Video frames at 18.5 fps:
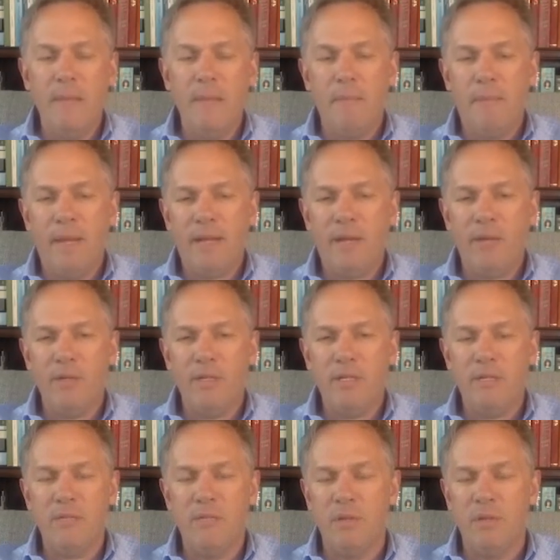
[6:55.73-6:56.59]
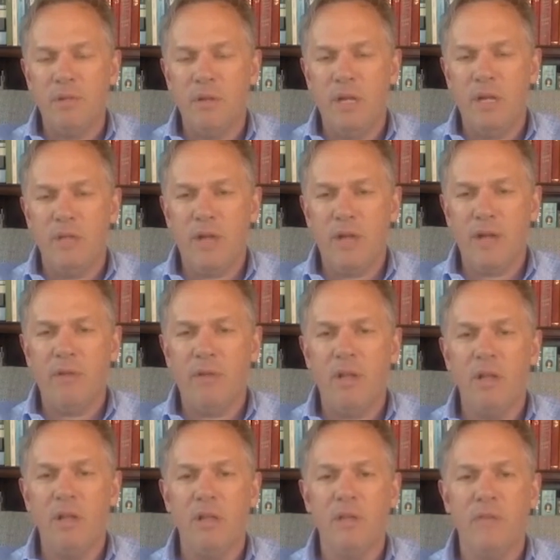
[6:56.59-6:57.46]
But I can travel
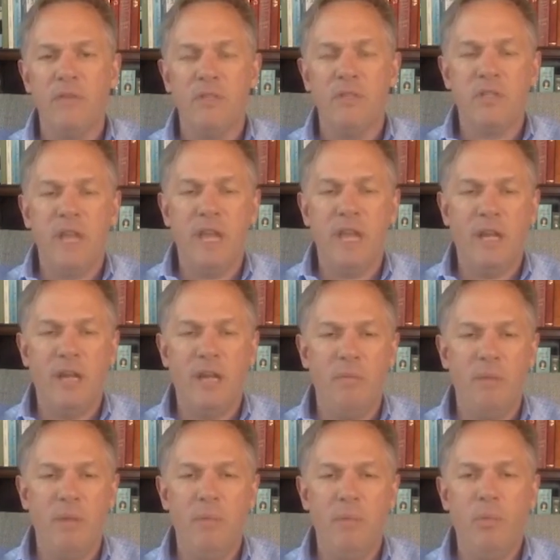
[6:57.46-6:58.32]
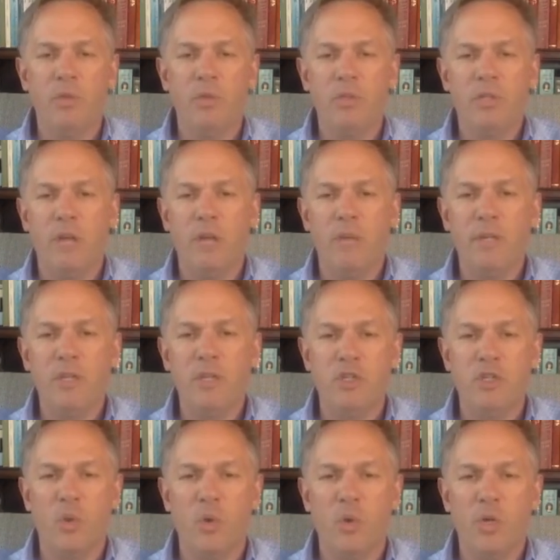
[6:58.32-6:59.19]
all over the state, and people will tell me
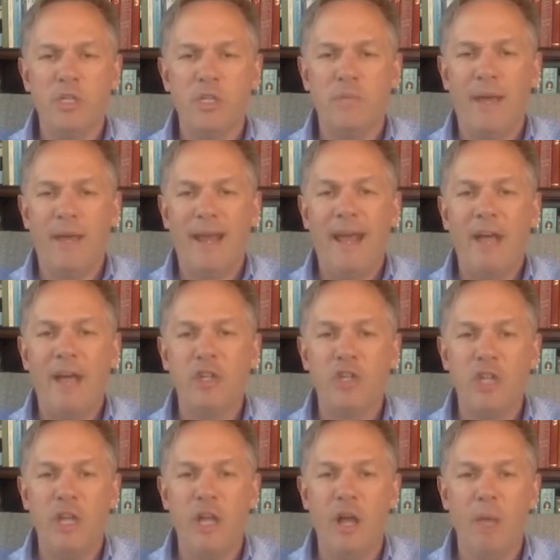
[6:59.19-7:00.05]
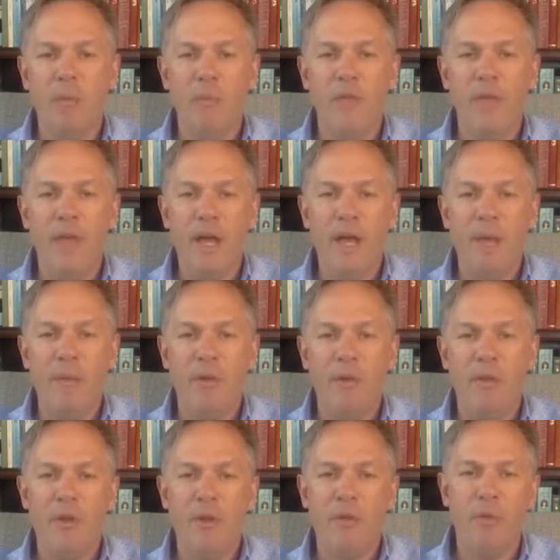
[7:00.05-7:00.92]
stories about how she helped them, or
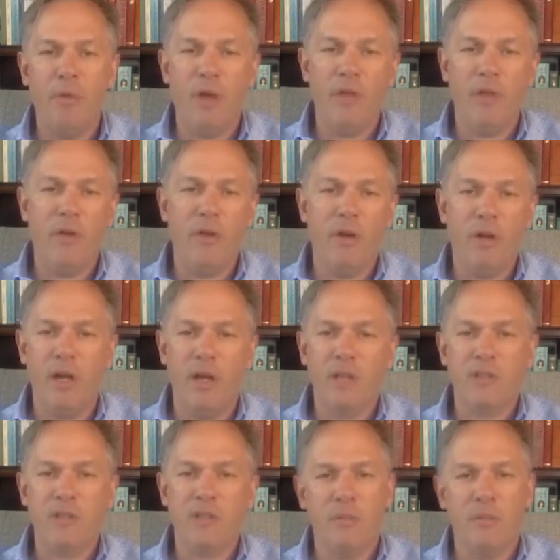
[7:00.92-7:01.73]
their brother, or cousin, or